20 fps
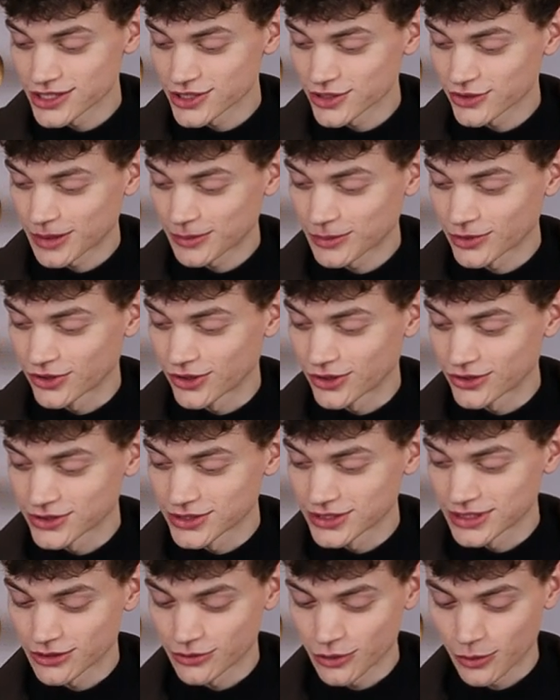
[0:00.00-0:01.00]
so I'm not going
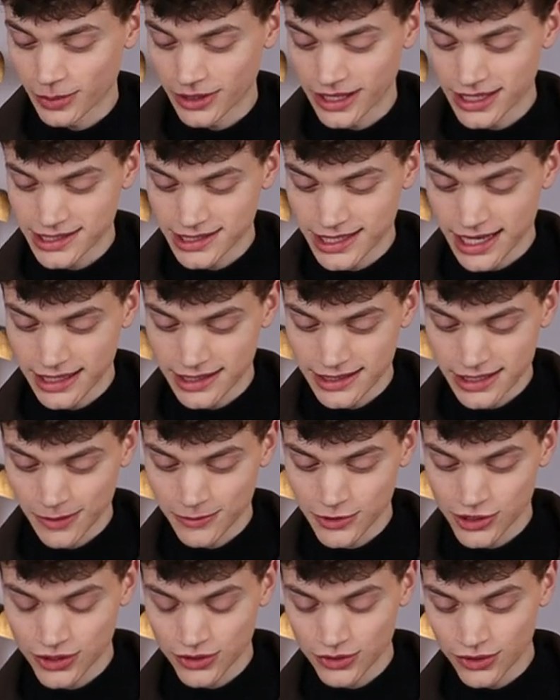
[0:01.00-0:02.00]
to replace it
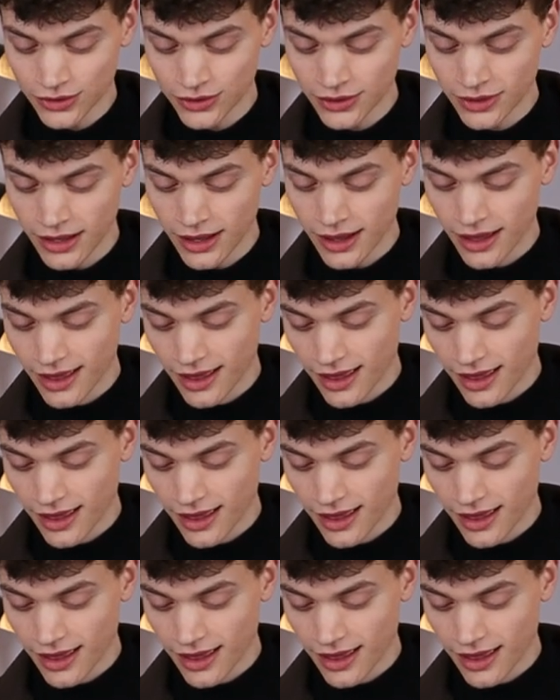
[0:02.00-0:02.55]
anytime soon.